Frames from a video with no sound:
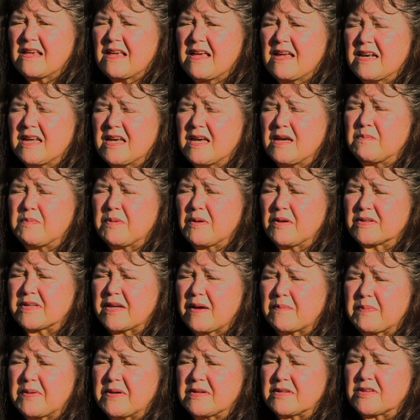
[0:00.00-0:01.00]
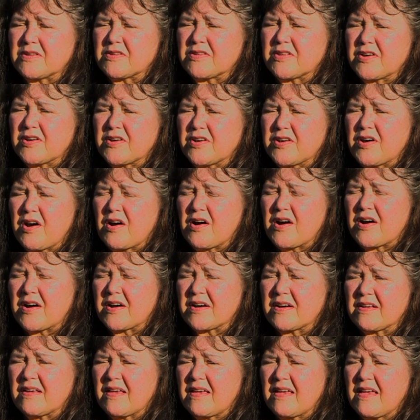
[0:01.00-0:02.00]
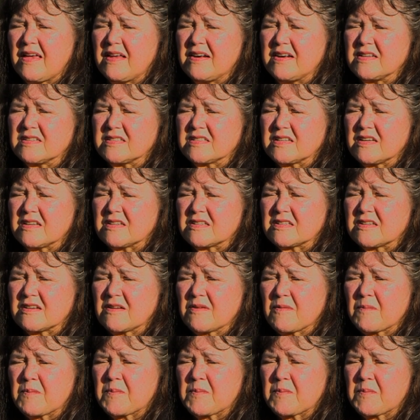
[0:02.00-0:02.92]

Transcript: And he pulled up into their yard and he says,